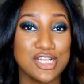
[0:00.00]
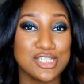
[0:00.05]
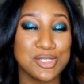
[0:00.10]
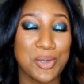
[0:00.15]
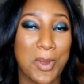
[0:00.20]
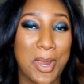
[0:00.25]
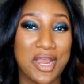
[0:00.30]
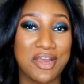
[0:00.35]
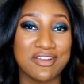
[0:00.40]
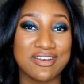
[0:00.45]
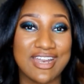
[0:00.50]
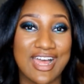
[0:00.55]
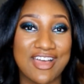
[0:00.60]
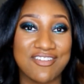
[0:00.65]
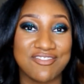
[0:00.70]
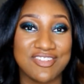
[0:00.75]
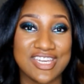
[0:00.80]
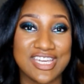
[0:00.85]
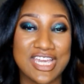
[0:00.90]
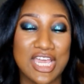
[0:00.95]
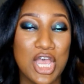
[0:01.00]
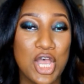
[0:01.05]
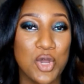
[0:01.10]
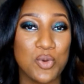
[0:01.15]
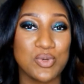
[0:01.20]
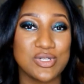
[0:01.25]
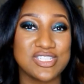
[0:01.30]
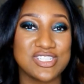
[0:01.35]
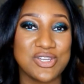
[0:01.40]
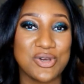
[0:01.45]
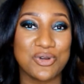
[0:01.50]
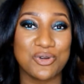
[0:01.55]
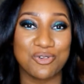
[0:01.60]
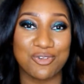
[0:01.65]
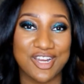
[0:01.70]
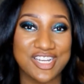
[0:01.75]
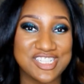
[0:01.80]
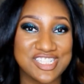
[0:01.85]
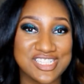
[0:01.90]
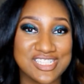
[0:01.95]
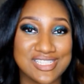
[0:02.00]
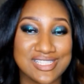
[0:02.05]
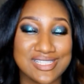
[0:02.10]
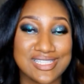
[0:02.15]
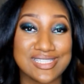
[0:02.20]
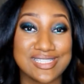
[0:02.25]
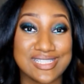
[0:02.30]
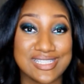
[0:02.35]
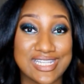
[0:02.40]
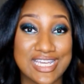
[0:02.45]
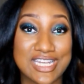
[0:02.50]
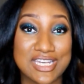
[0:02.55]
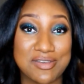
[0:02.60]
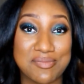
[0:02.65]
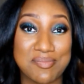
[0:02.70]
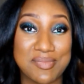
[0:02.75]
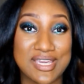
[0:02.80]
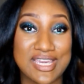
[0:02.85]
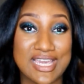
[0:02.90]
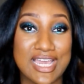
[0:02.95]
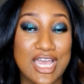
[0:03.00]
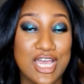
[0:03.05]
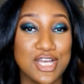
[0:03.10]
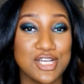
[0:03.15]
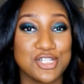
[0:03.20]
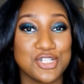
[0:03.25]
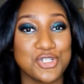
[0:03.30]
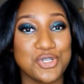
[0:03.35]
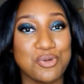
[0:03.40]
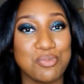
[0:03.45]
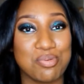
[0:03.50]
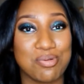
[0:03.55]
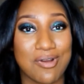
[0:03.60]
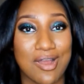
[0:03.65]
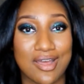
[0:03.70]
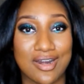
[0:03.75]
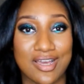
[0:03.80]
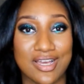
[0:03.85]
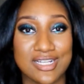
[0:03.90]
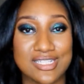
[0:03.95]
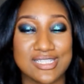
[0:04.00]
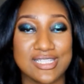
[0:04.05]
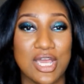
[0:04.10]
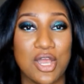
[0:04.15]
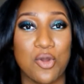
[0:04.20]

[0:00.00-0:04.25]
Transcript: So Hair La Vie was so gracious to send me two products.